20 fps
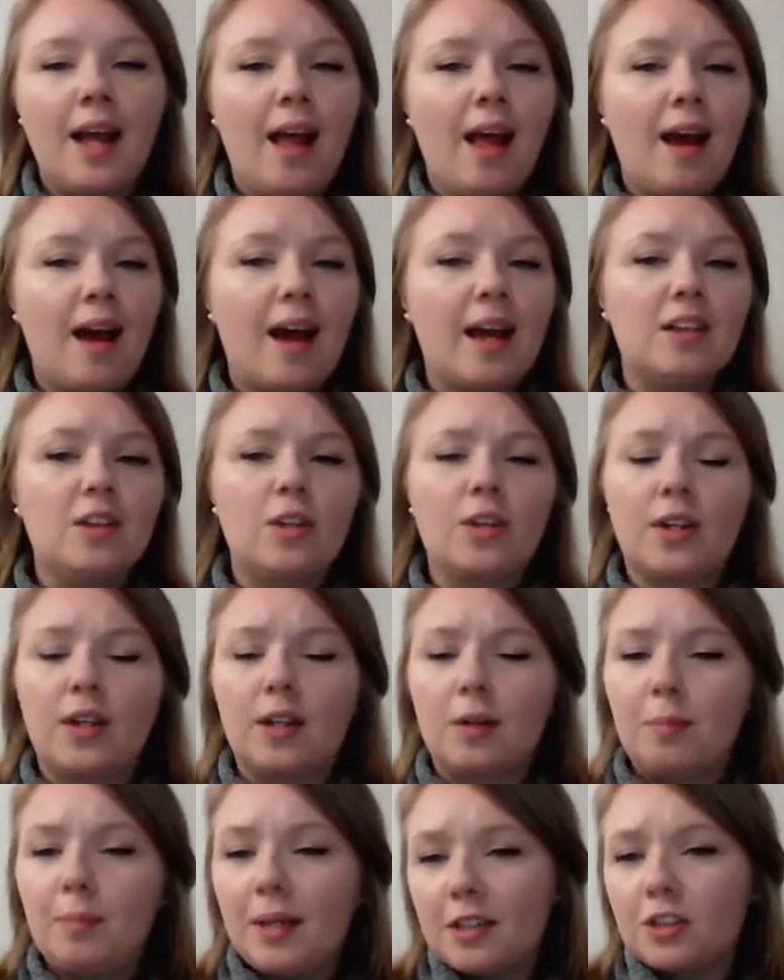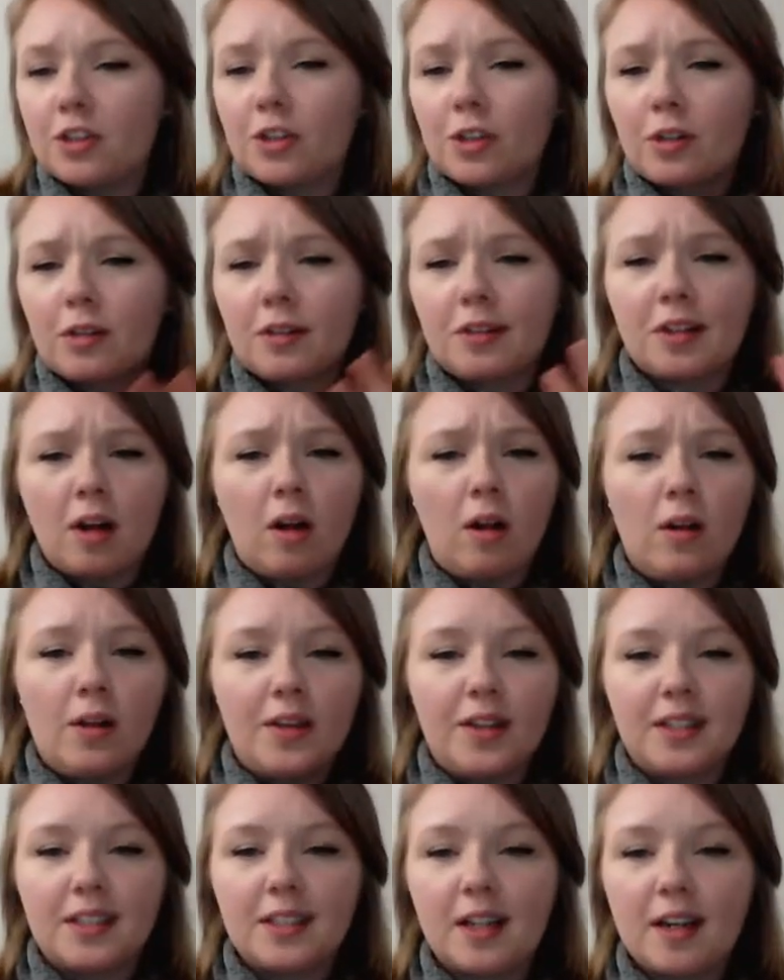I look at pictures all the
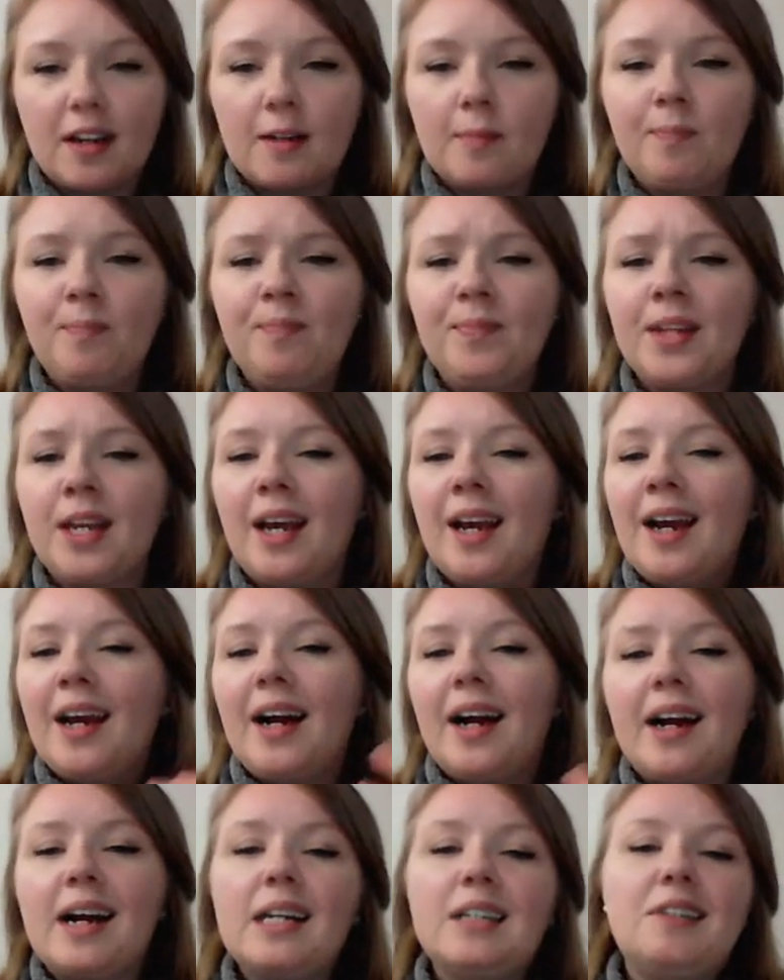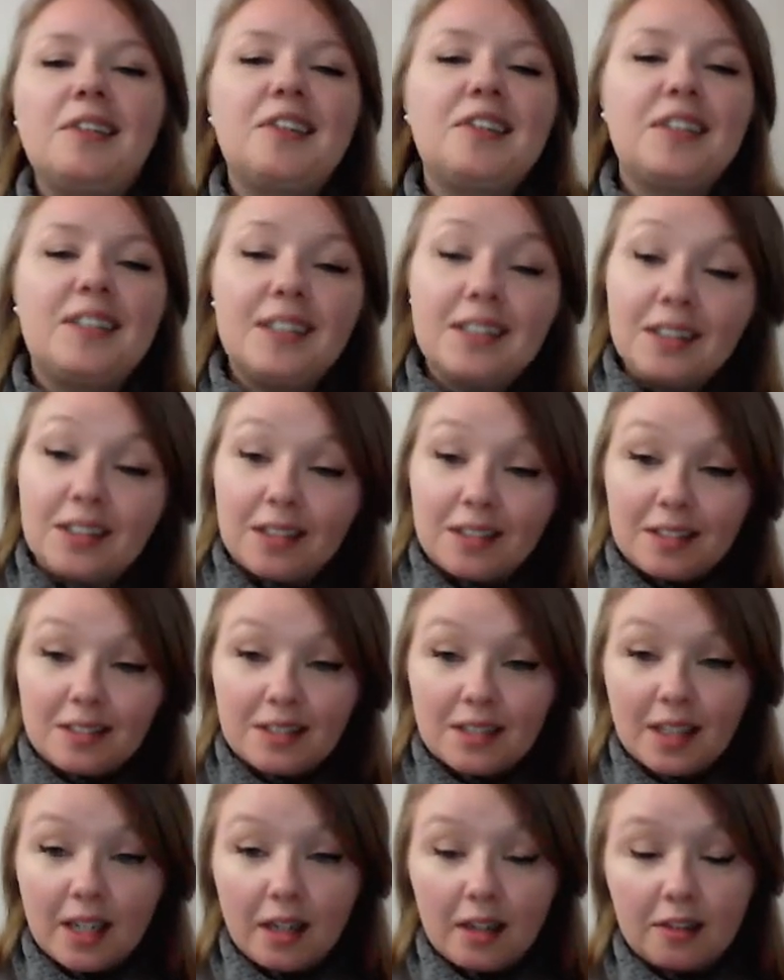time. I still
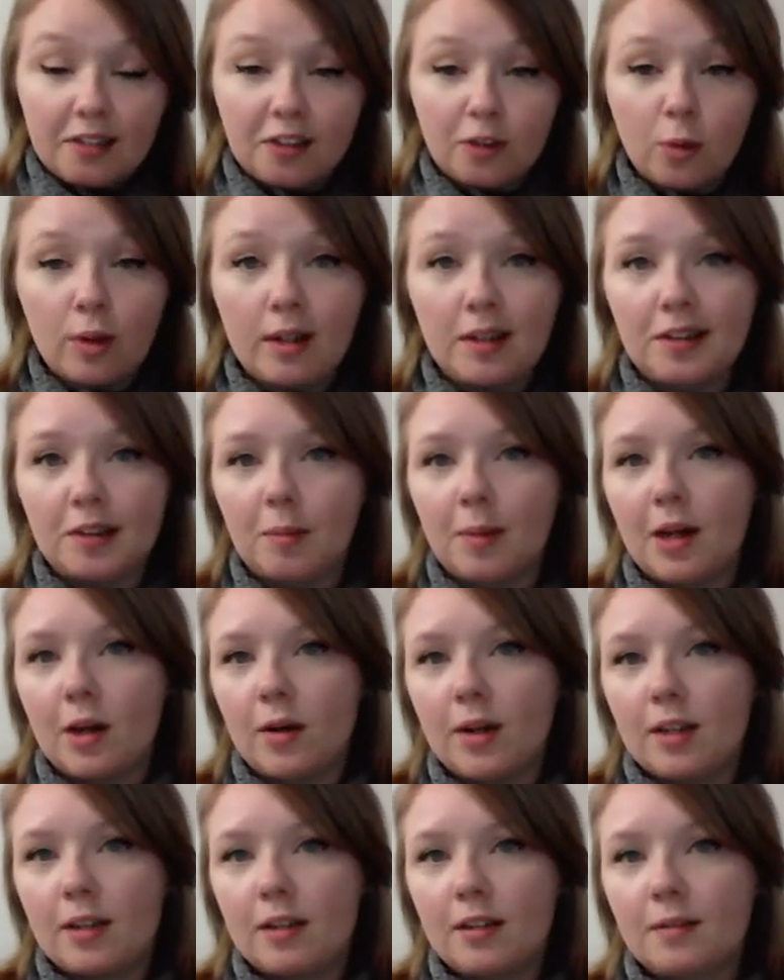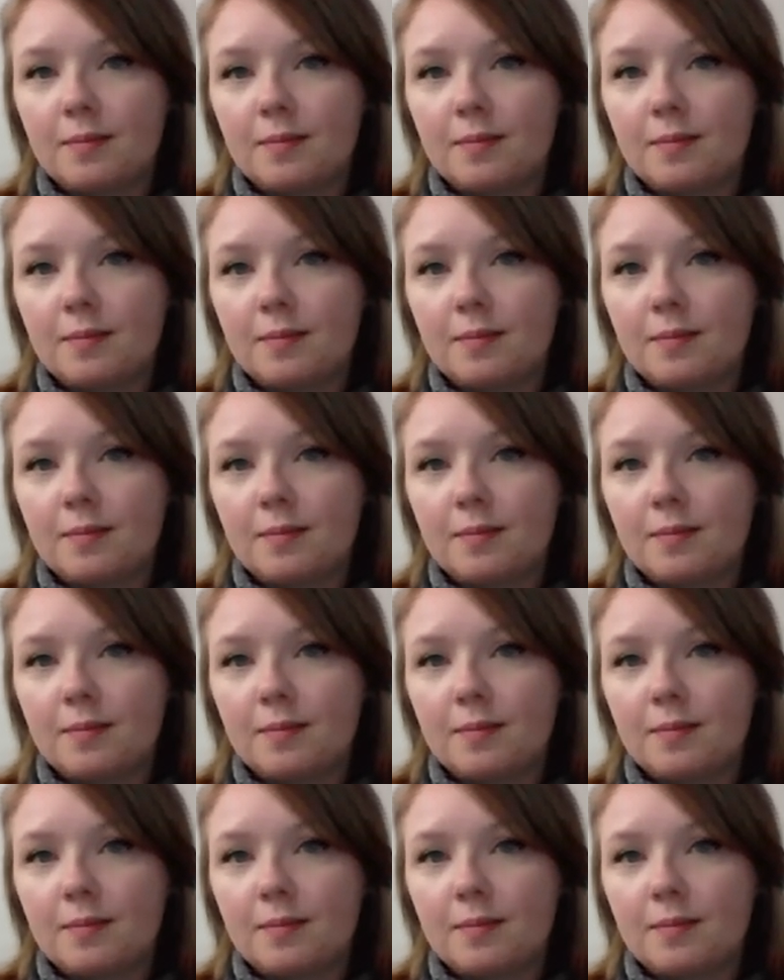tell stories about it.